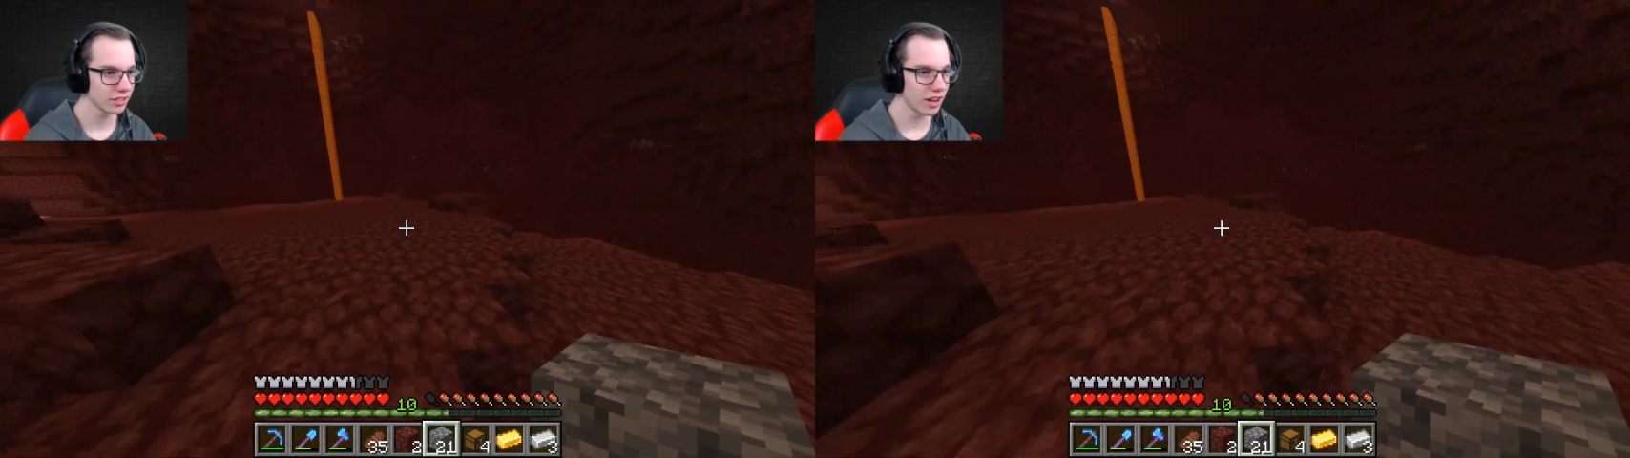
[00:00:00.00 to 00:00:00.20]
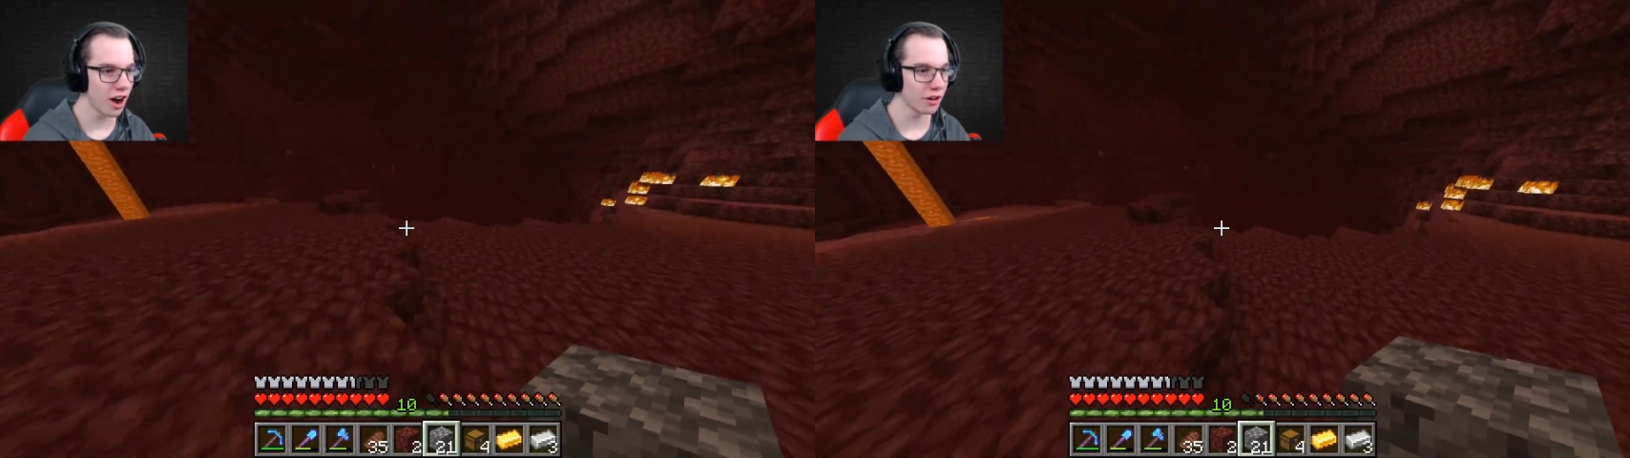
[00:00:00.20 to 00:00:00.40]

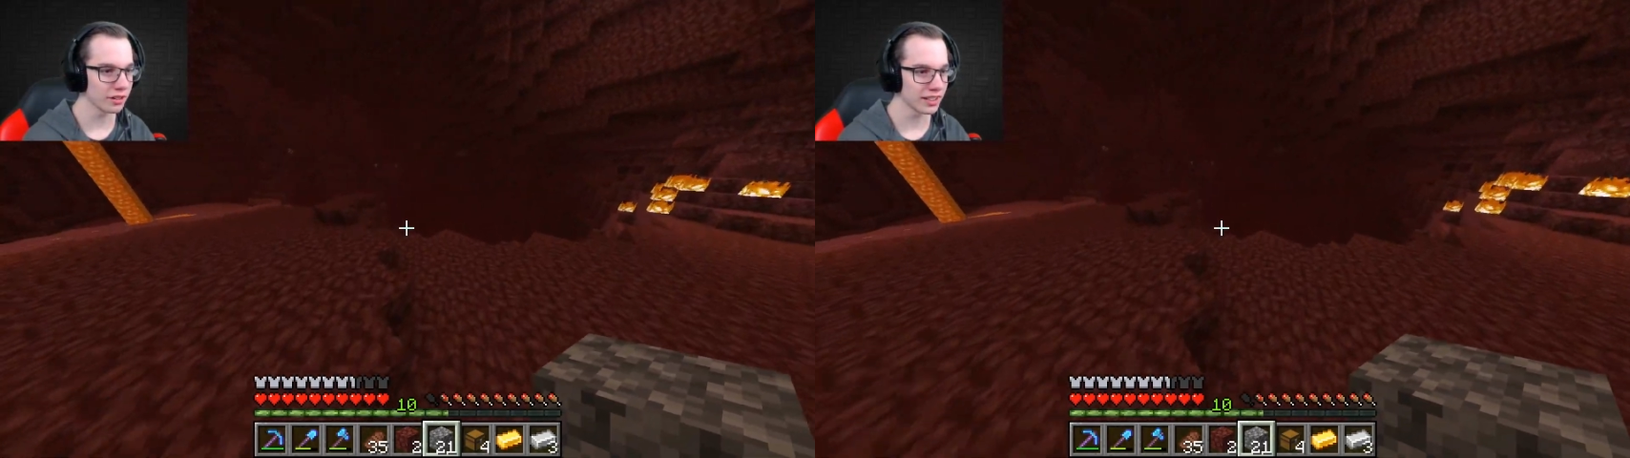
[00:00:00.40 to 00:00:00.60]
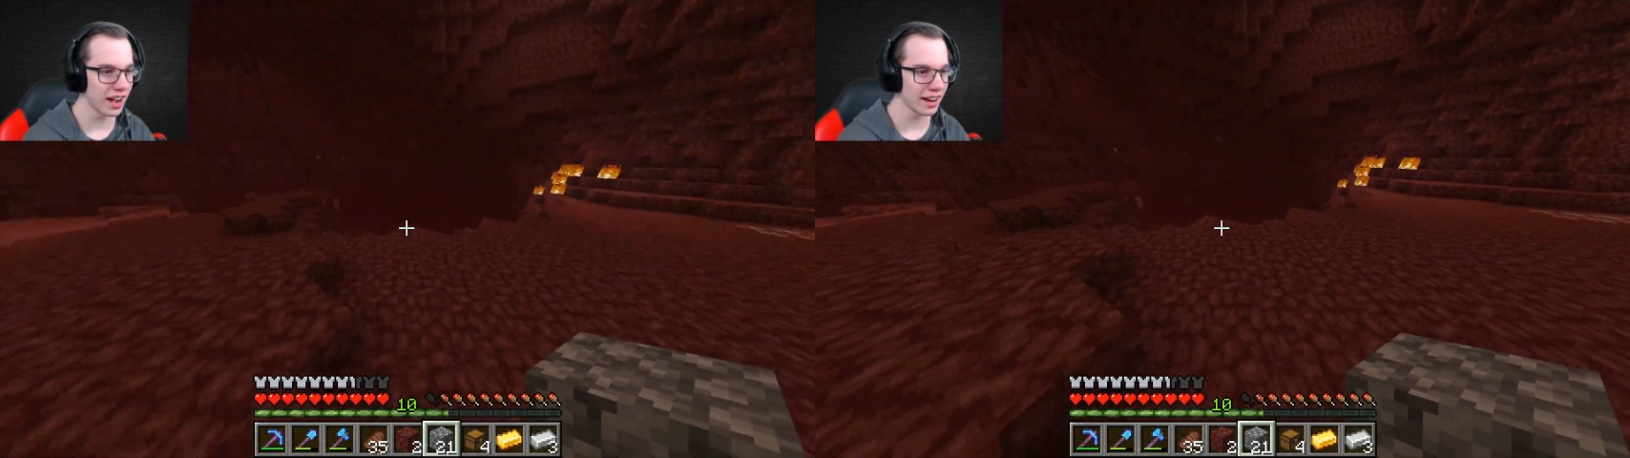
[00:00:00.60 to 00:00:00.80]
Oh
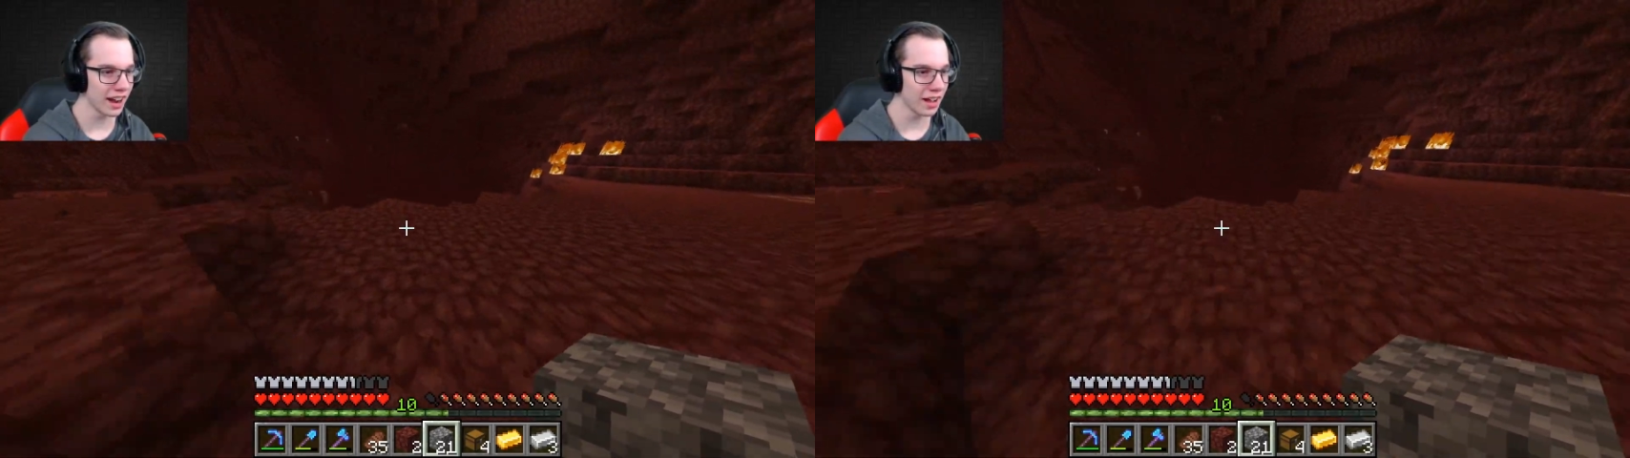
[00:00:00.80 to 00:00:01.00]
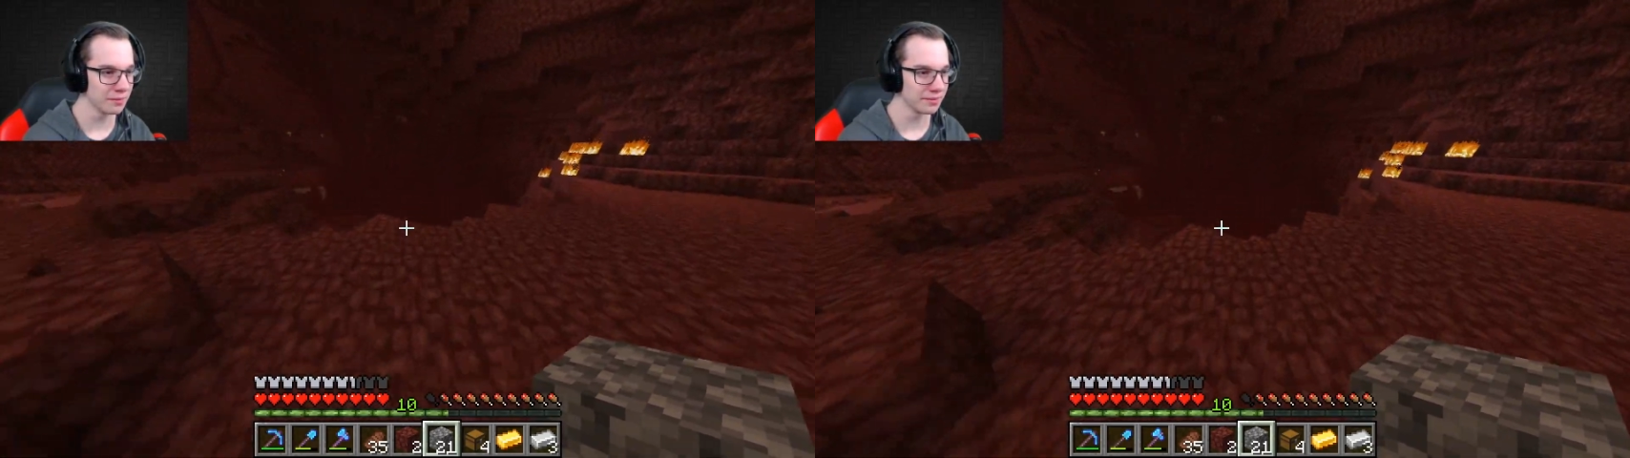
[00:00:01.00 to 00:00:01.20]
god,
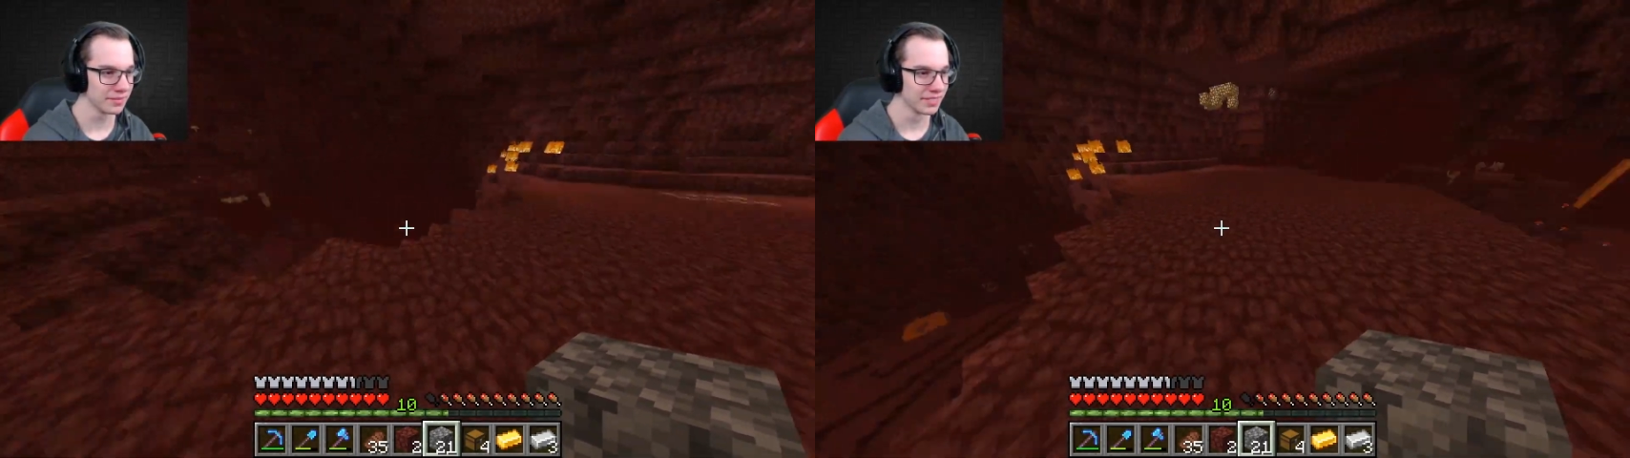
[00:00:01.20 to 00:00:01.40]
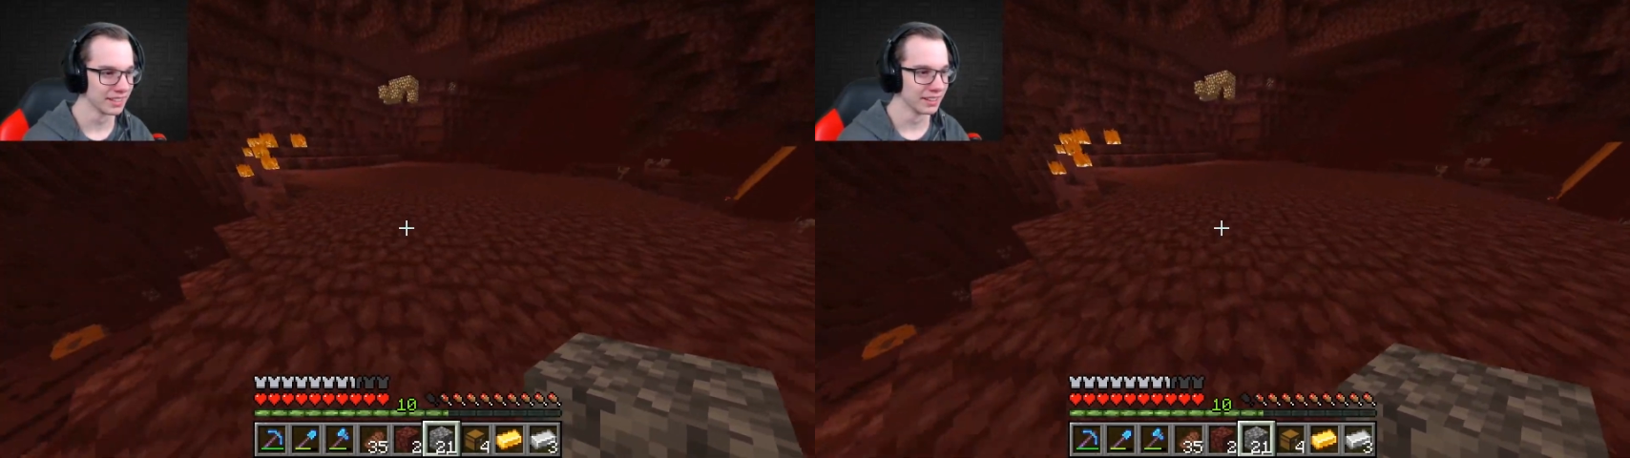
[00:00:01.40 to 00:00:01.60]
I'm.